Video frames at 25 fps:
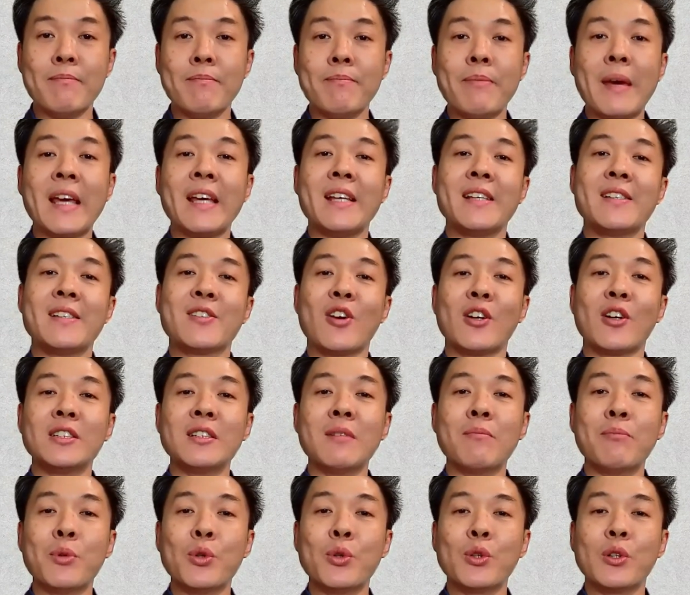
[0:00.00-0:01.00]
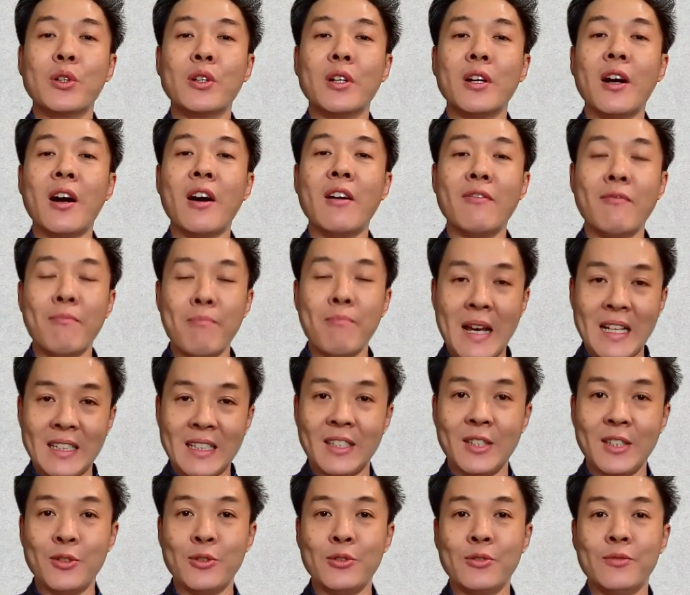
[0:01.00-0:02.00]
based on the book of
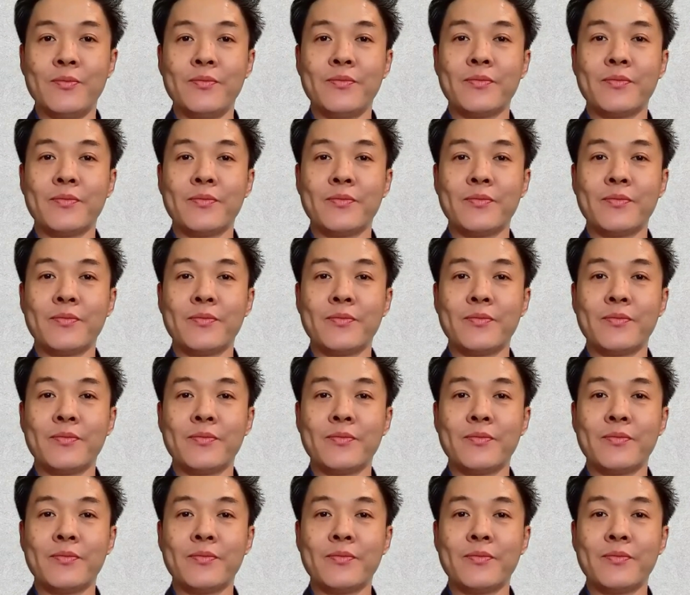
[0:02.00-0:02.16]
Matthew.